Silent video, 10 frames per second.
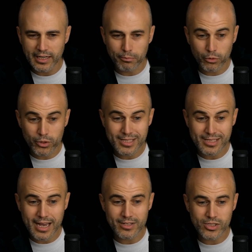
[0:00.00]

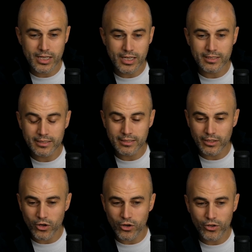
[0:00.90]
precise signal
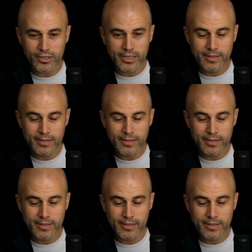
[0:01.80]
on